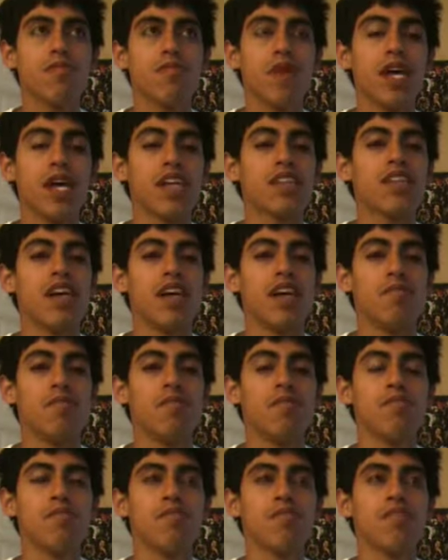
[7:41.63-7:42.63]
Big time.
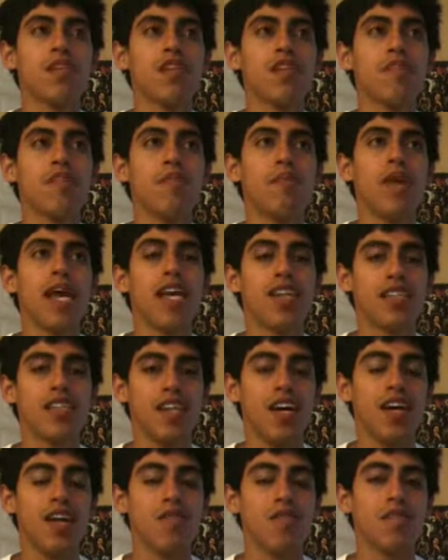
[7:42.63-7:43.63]
Big
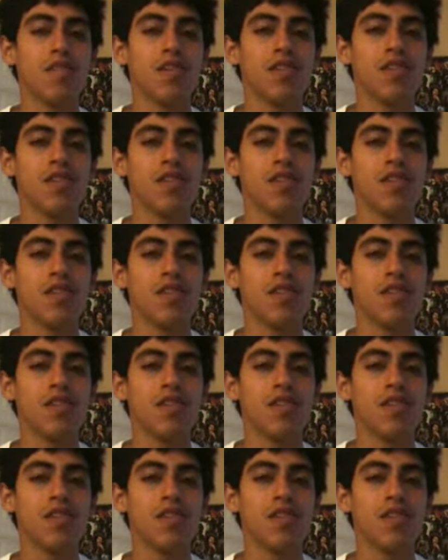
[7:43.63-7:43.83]
time.